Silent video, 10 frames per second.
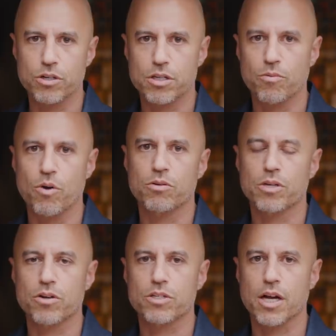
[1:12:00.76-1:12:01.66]
that won't
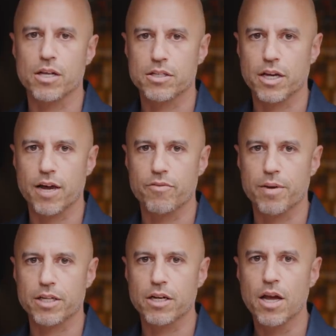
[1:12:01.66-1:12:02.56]
that are silencing
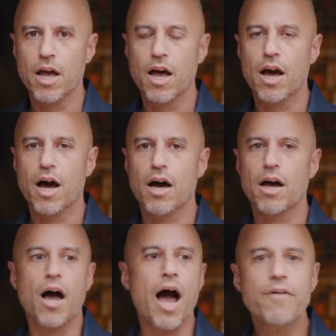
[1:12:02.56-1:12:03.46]
ivermectin."
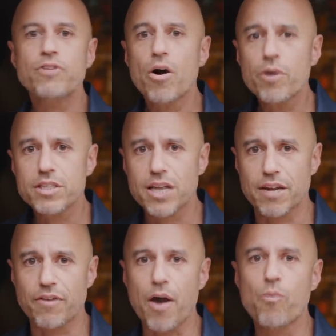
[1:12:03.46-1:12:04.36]
I have no
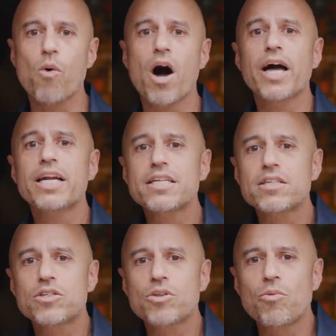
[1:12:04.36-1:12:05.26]
incentive. I want it
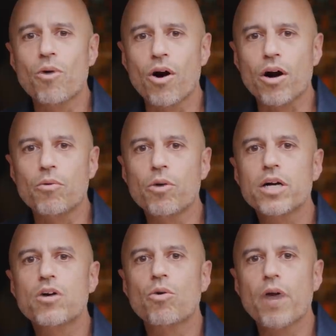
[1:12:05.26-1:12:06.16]
to work. What a
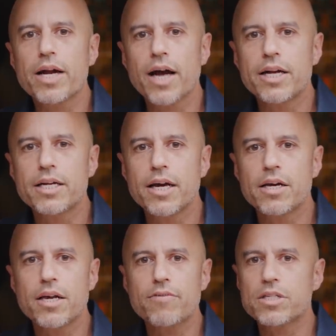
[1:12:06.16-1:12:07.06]
great idea!
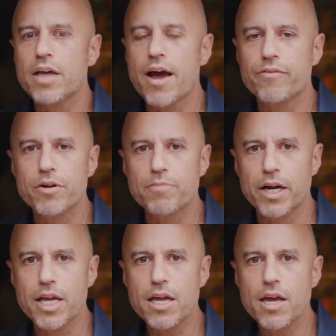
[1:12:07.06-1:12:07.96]
You give it to
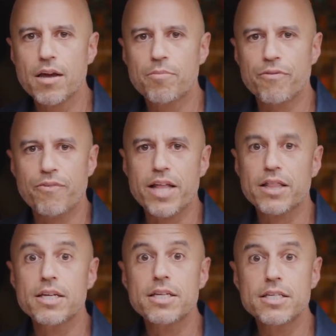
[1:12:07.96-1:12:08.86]
everybody, prevent
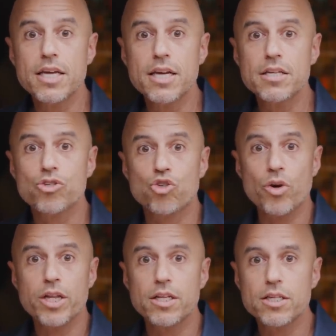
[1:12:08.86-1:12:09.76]
the disease,
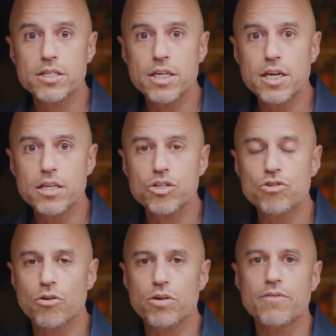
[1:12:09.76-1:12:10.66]
treat the disease. You
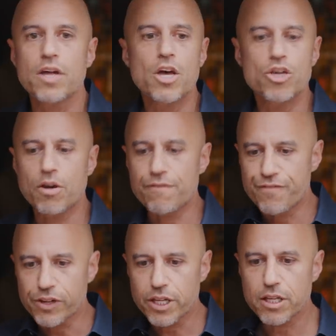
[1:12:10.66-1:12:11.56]
don't even you can
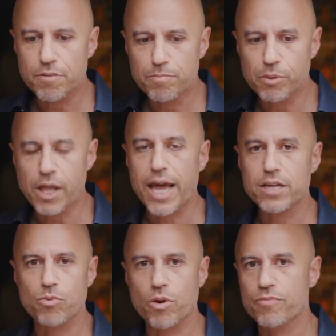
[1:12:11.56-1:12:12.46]
fill in the
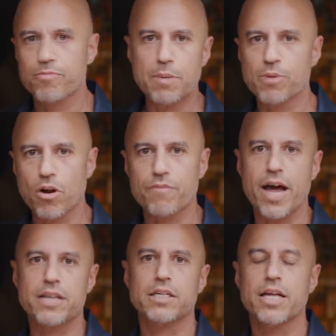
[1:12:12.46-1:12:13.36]
blanks where people aren't
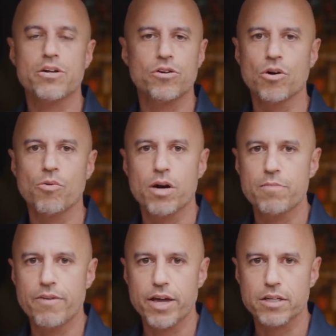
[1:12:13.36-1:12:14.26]
vaccinated or don't want to
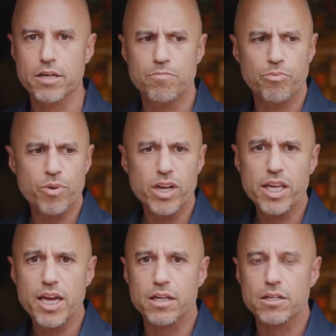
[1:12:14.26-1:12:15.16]
be vaccinated.
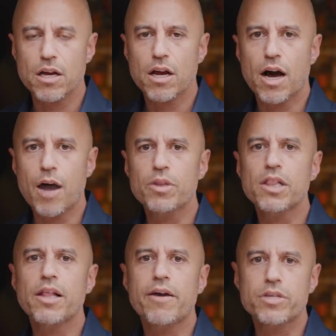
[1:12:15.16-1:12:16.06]
Brilliant. I would
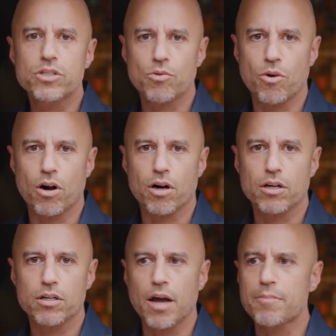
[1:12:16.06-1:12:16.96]
love it to work.
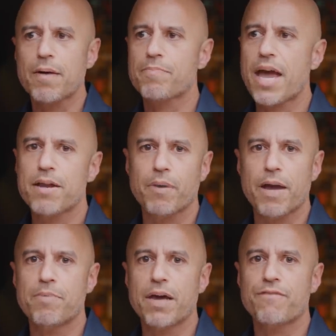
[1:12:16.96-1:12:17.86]
I'm not paid by
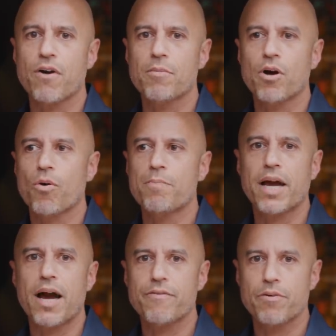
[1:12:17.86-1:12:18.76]
big pharma or
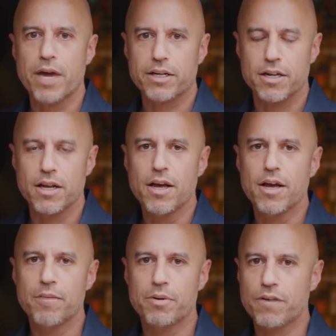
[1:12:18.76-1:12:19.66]
big ivermectin,
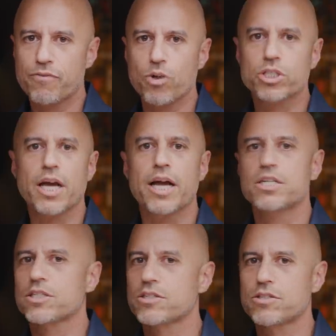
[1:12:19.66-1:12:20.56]
but unfortunately, I
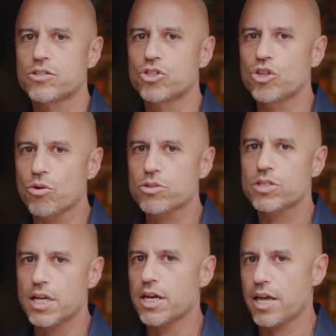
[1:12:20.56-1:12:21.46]
just don't
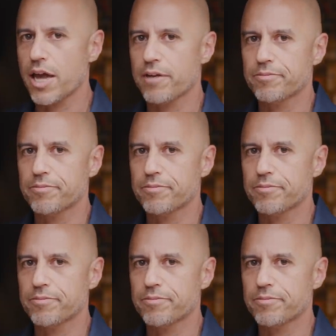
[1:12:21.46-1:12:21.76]
see it yet.